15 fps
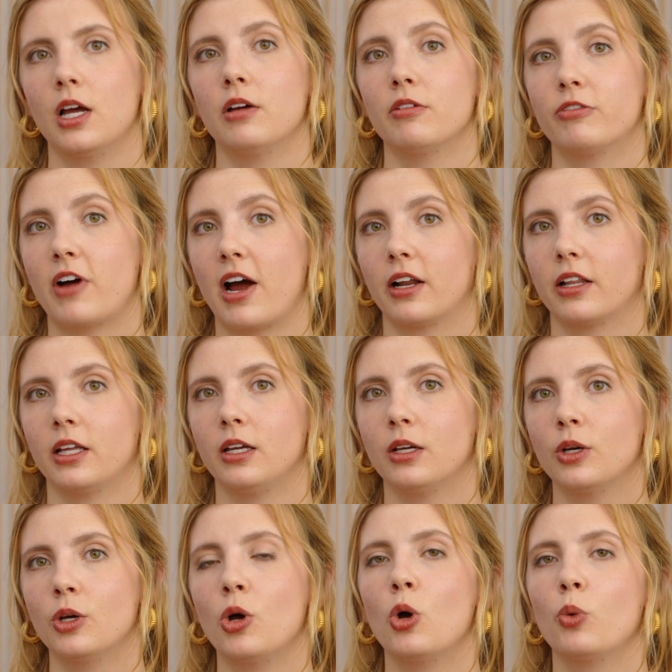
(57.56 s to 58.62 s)
Finally,
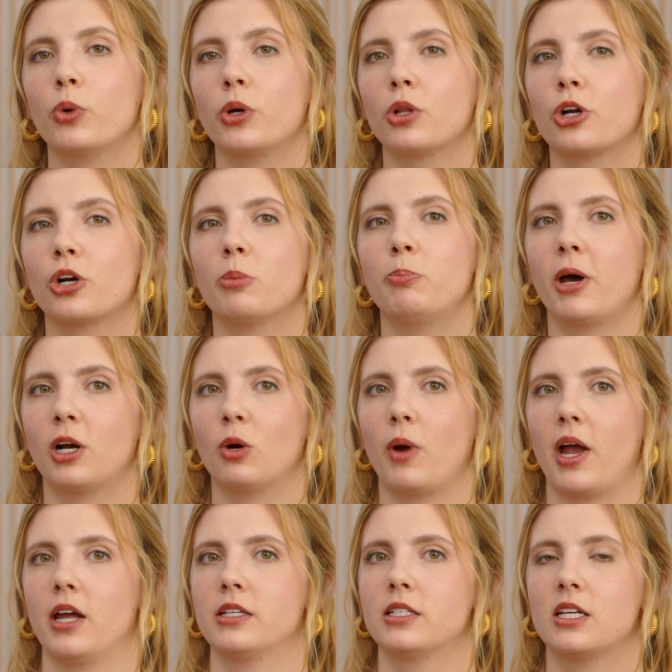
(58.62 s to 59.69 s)
we will learn a better
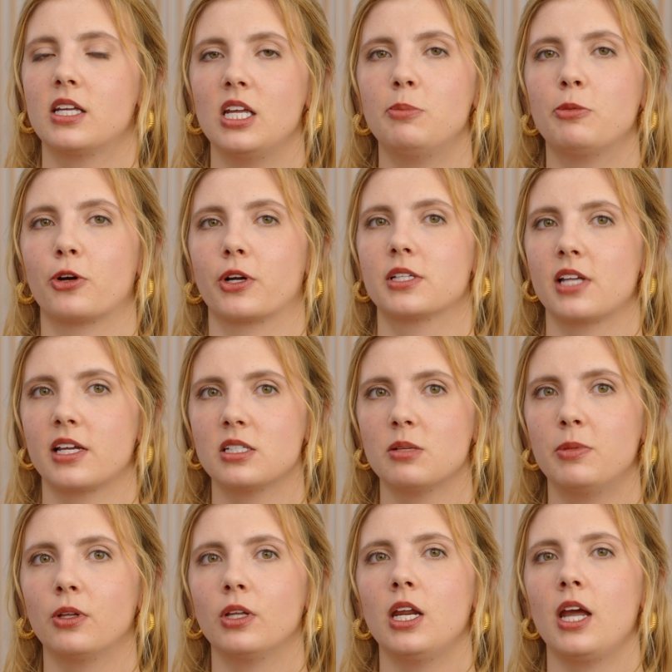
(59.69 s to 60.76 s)
way to keep your
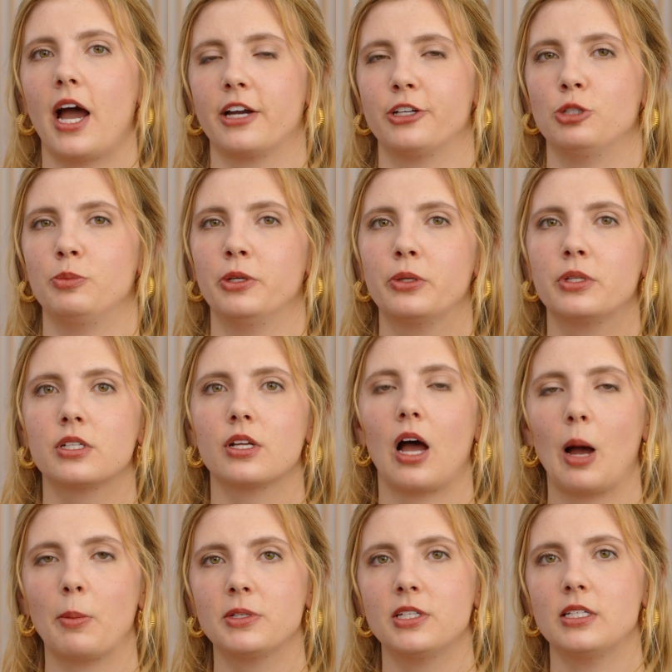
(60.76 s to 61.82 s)
accessibility attributes
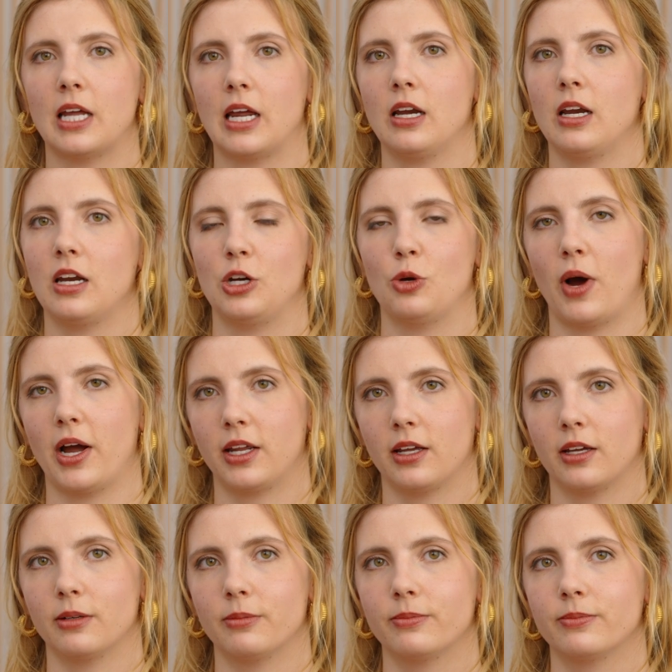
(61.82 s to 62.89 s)
up to date in
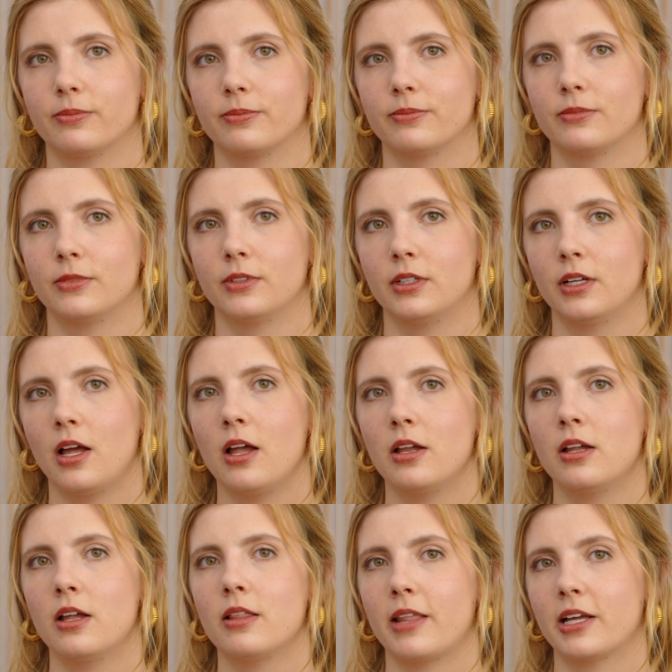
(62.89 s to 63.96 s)
UIKit.
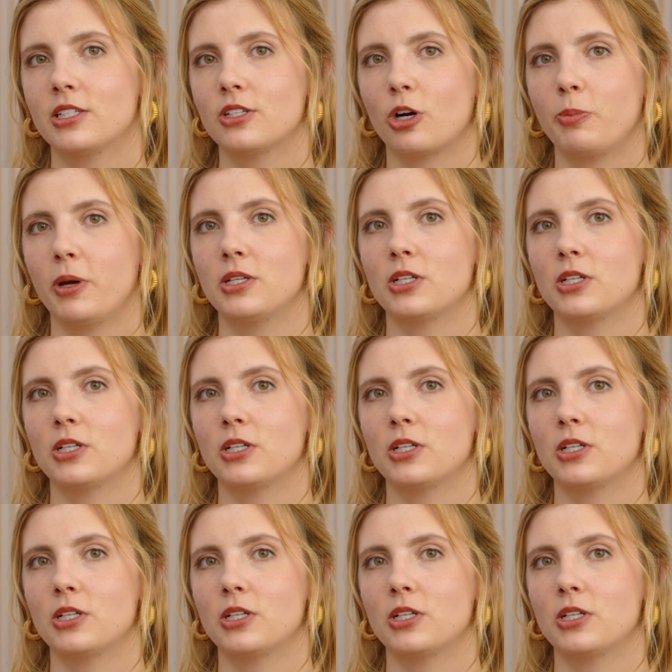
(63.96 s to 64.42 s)
Let's start by